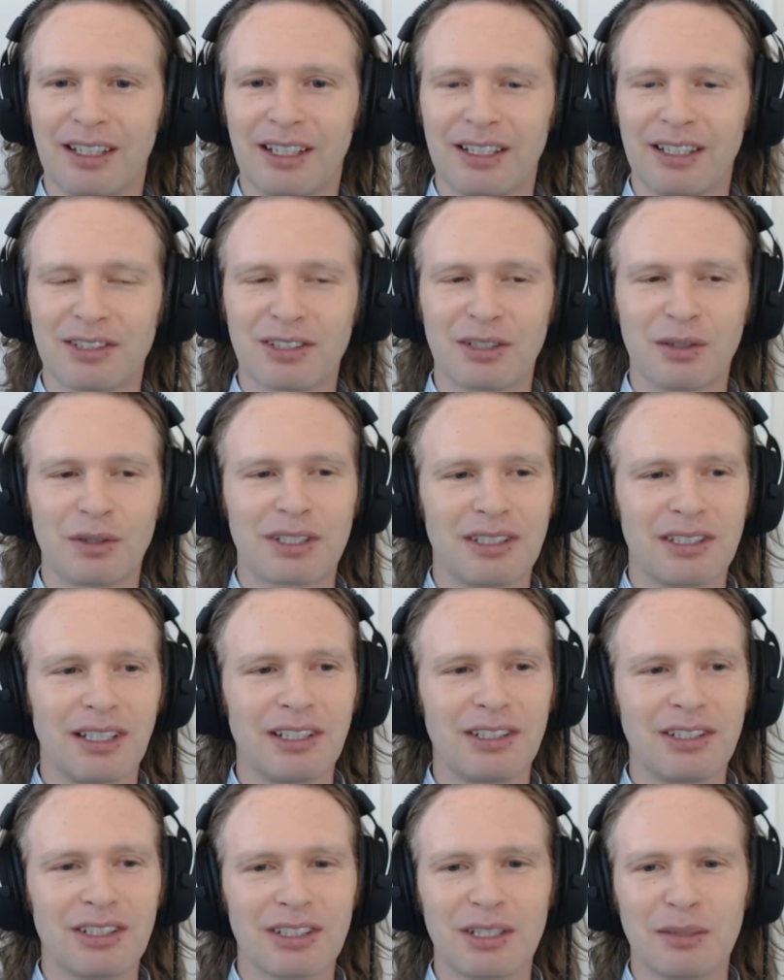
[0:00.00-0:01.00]
So it's
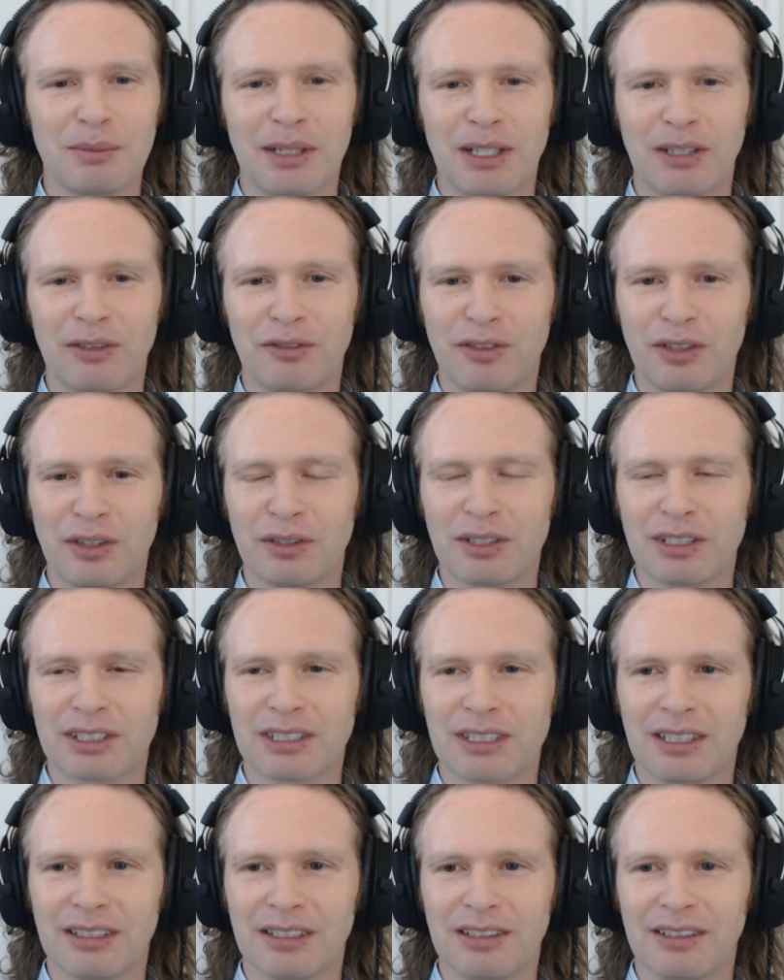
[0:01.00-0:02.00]
not just about
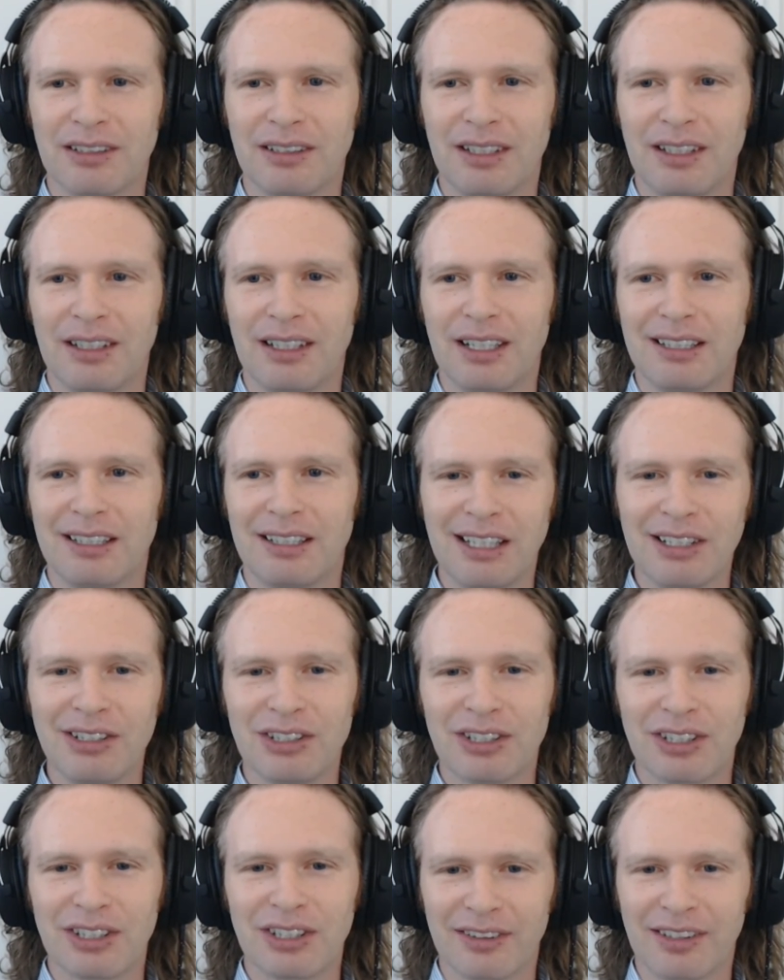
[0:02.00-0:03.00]
focusing
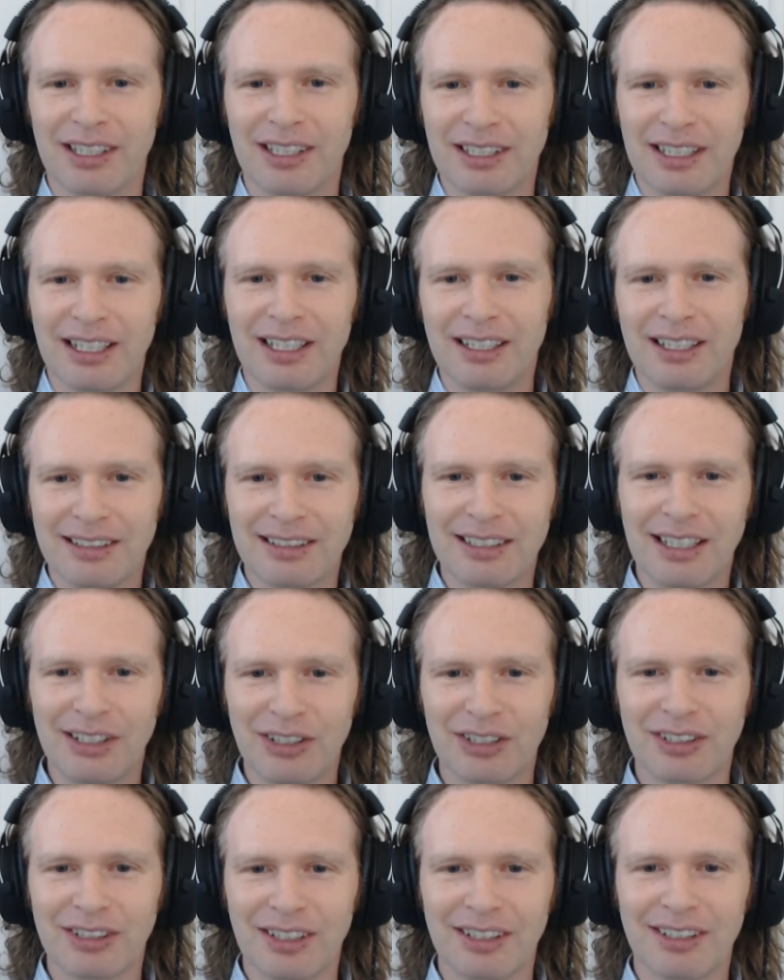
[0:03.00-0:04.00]
attention or like getting
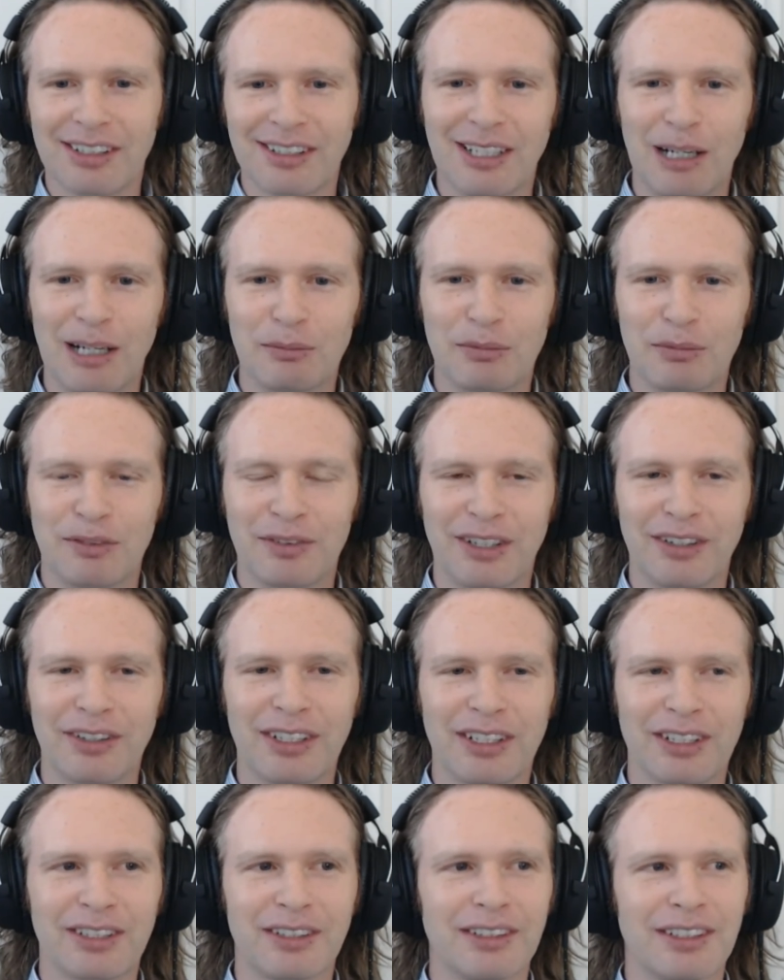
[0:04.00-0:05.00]
attention at the top of an
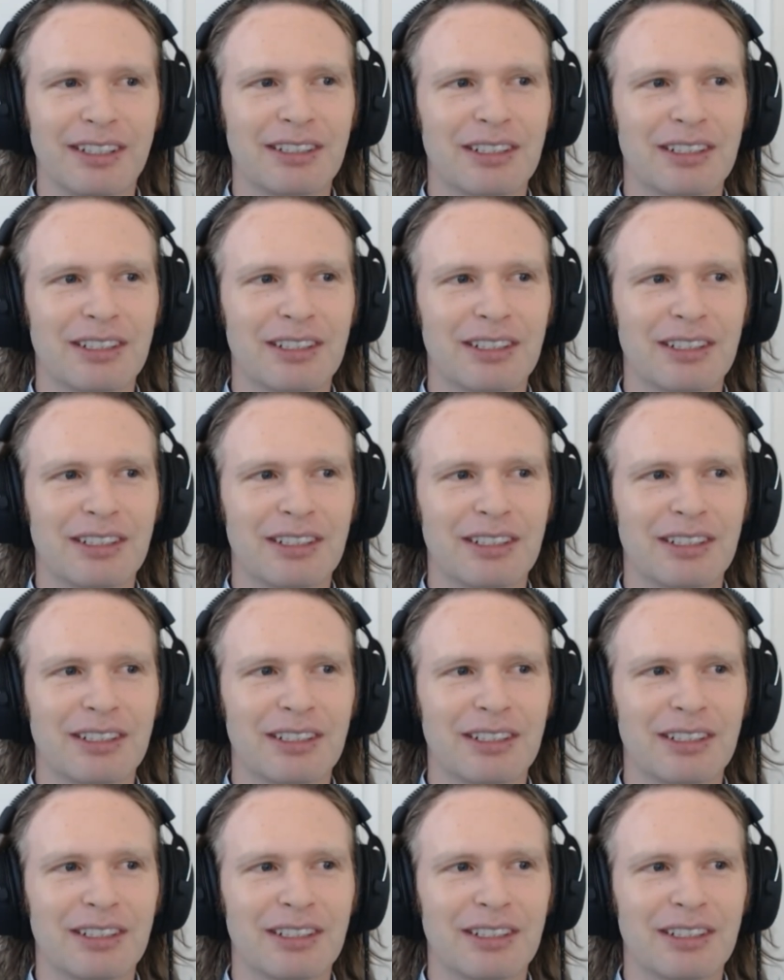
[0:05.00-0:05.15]
article.